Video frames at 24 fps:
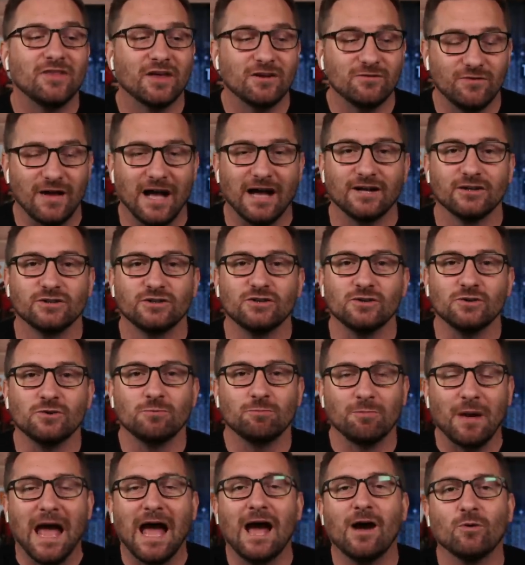They
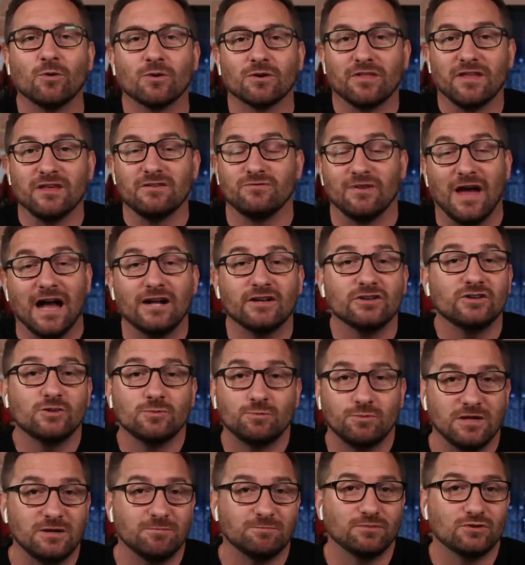value power. They
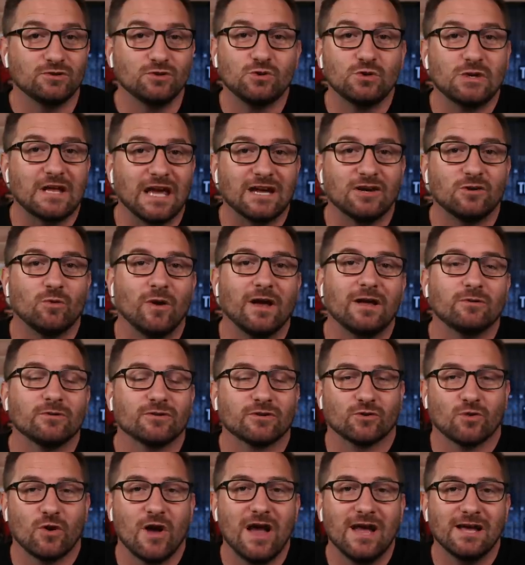value people who get away
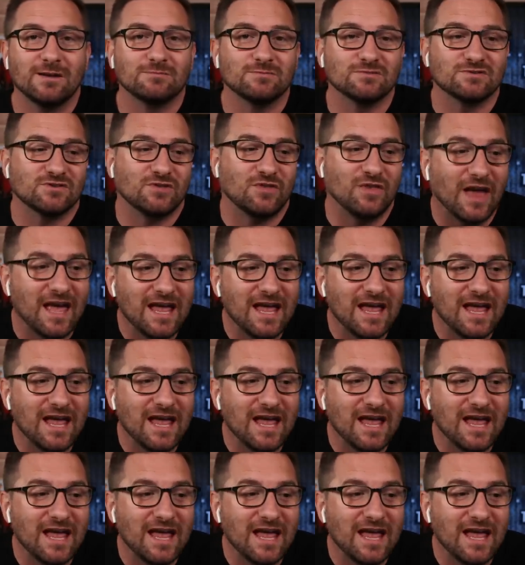with crimes.